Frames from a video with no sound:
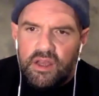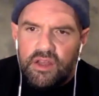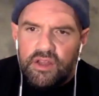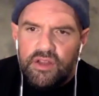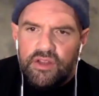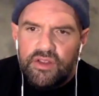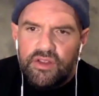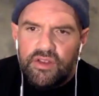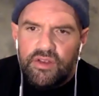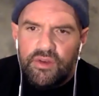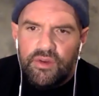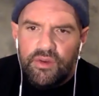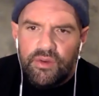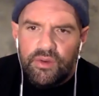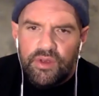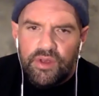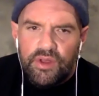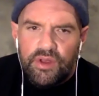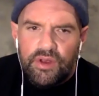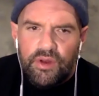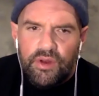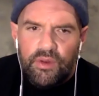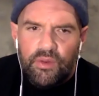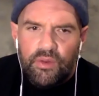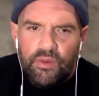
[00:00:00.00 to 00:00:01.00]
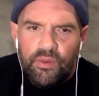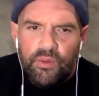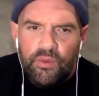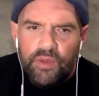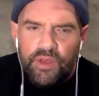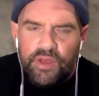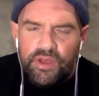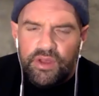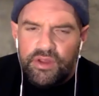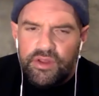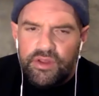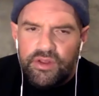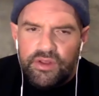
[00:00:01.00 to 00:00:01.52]
Yeah. Too. You know,
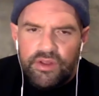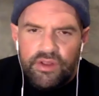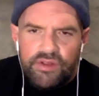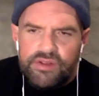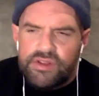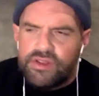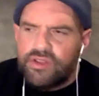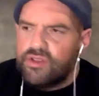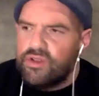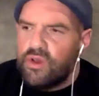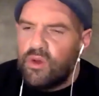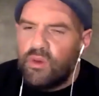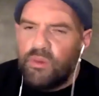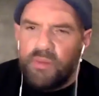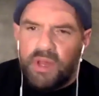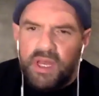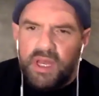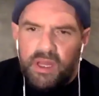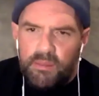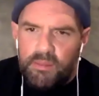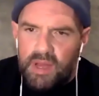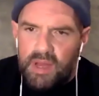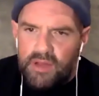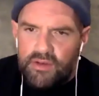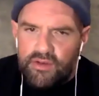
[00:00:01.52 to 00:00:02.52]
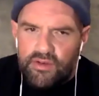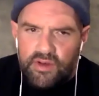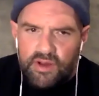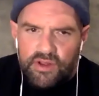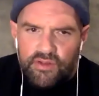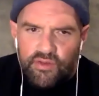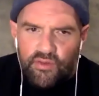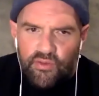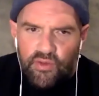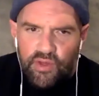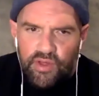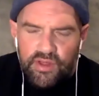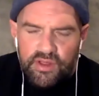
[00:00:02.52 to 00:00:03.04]
we yeah. could. There's so many
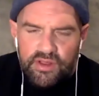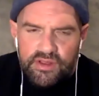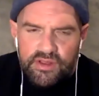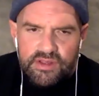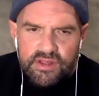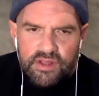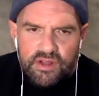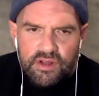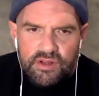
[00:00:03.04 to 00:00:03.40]
metrics for this.